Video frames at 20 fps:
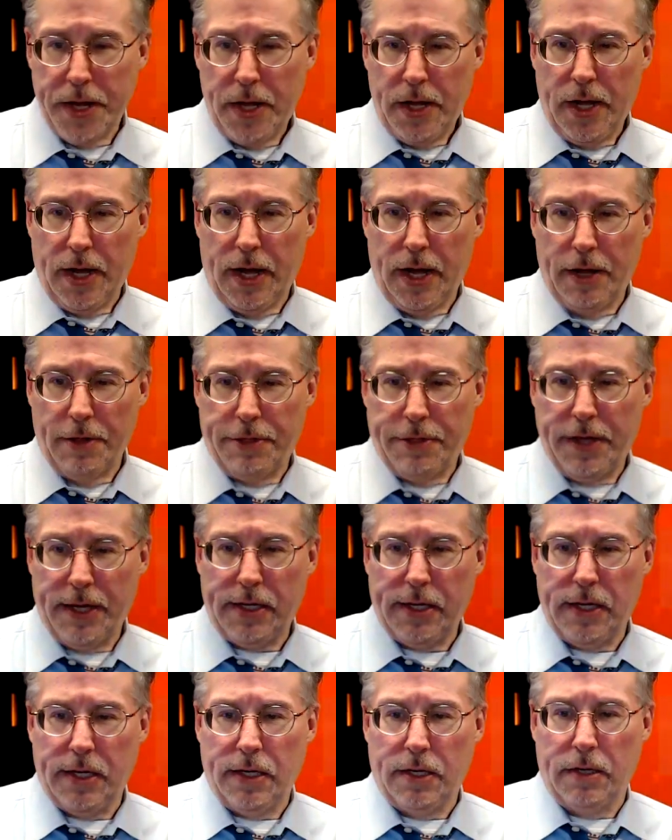
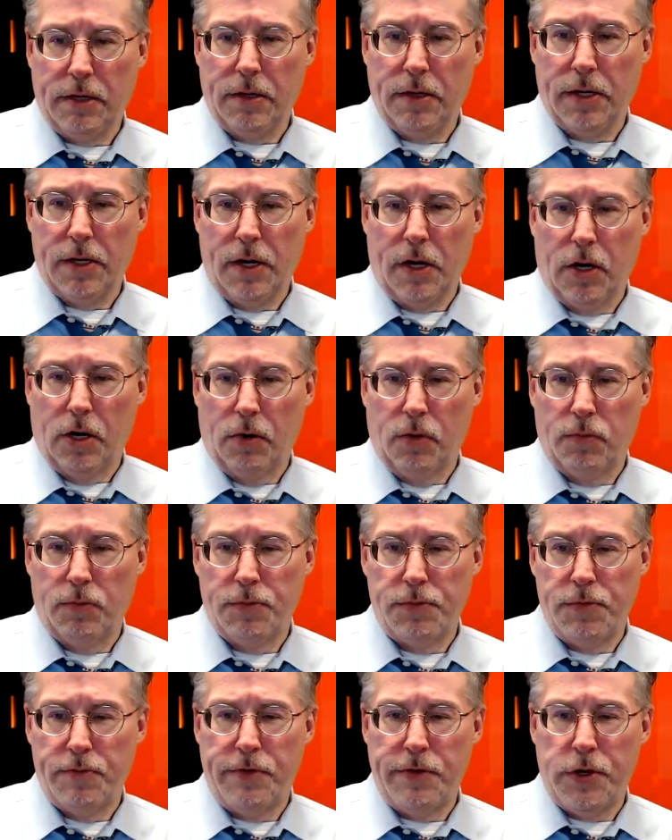Thanking our
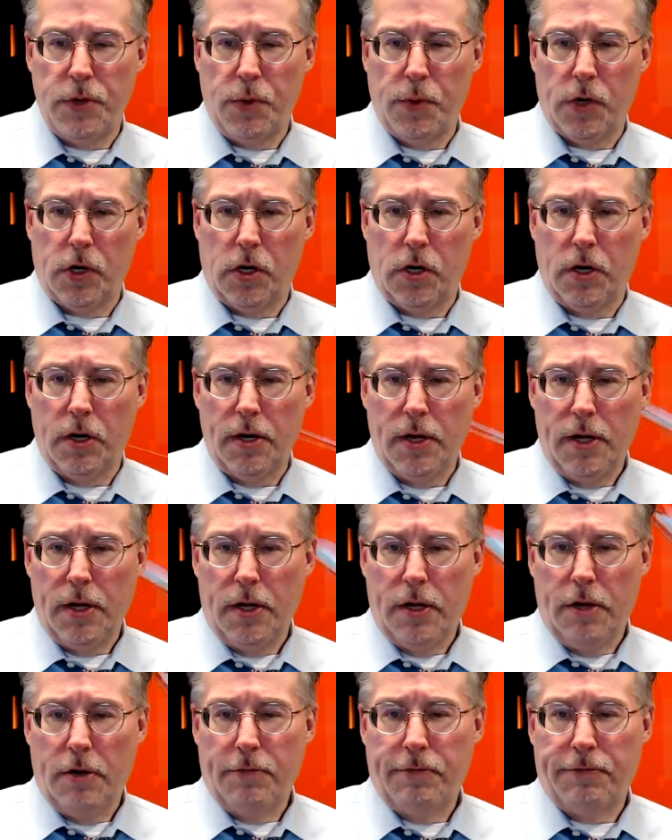viewer
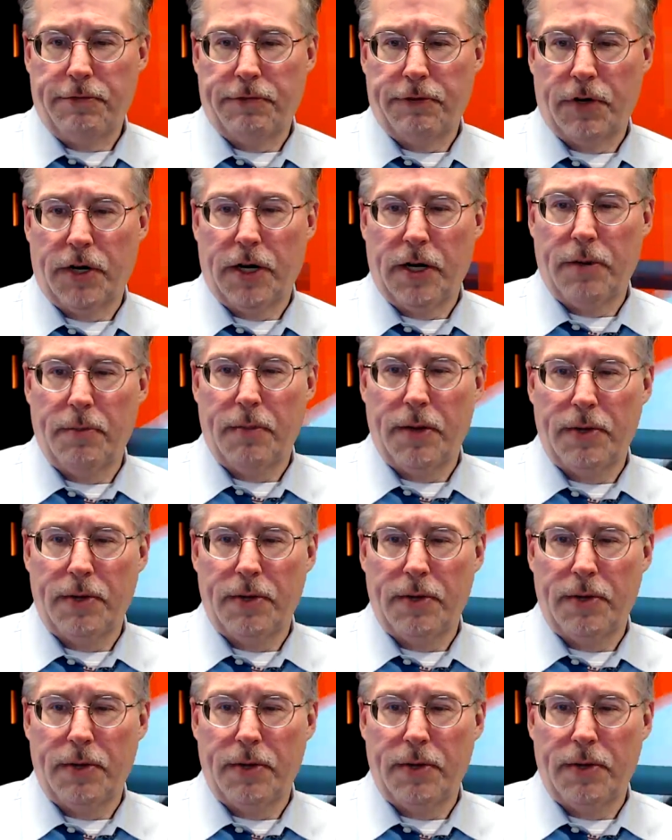from,